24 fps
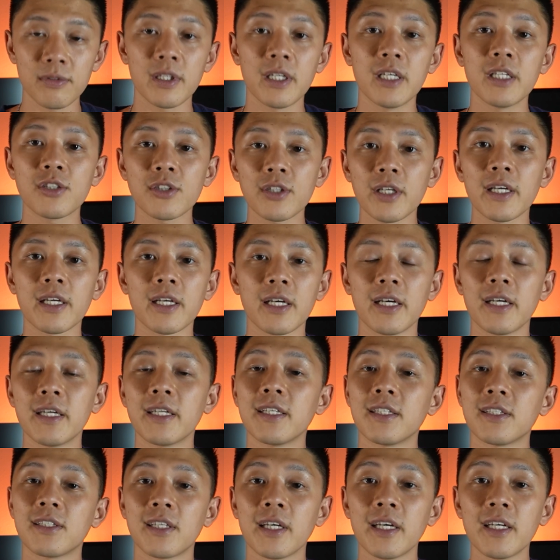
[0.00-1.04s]
it's like an
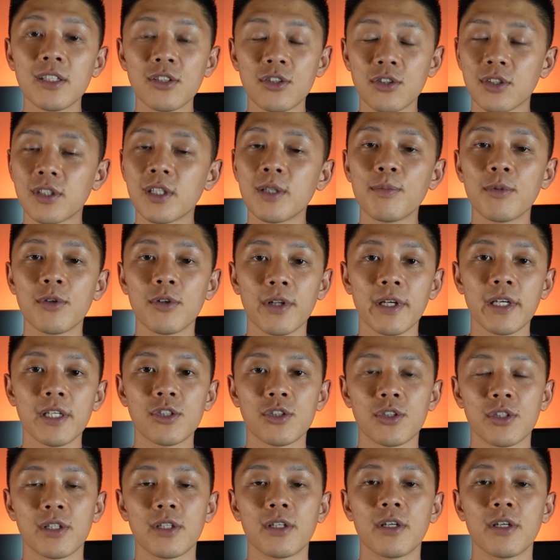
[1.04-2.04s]
intense stimulation